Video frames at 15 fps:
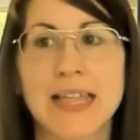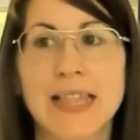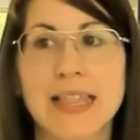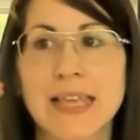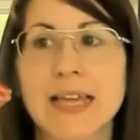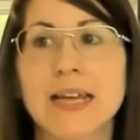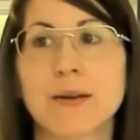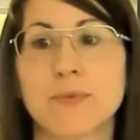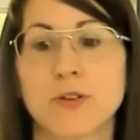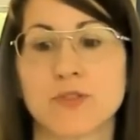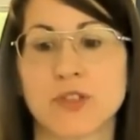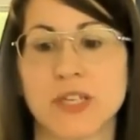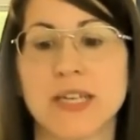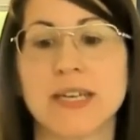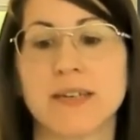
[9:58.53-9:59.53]
Think about
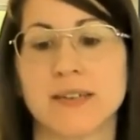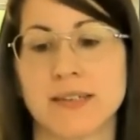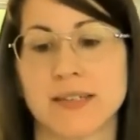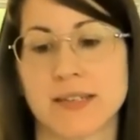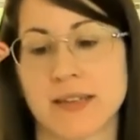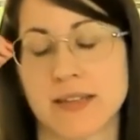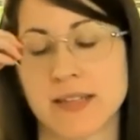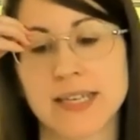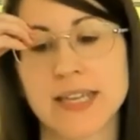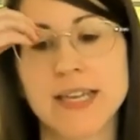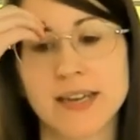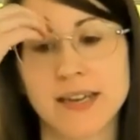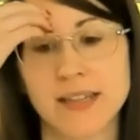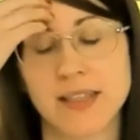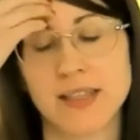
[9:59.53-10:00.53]
Sigrid,
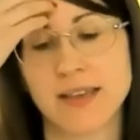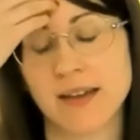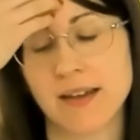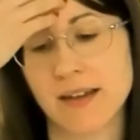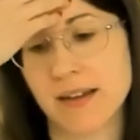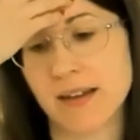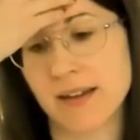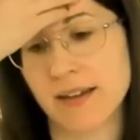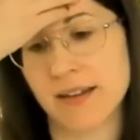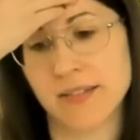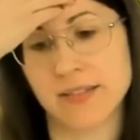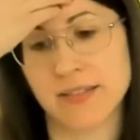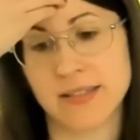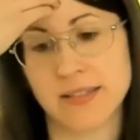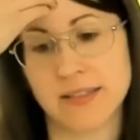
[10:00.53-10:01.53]

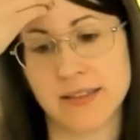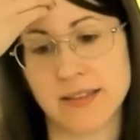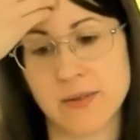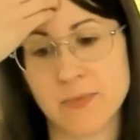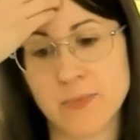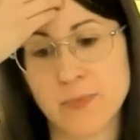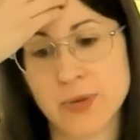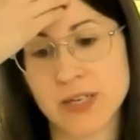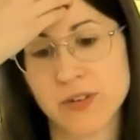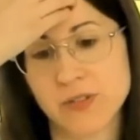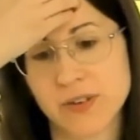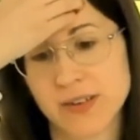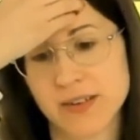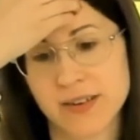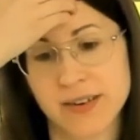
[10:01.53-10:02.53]
the
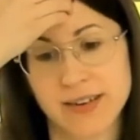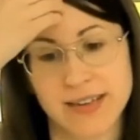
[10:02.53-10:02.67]
prisoner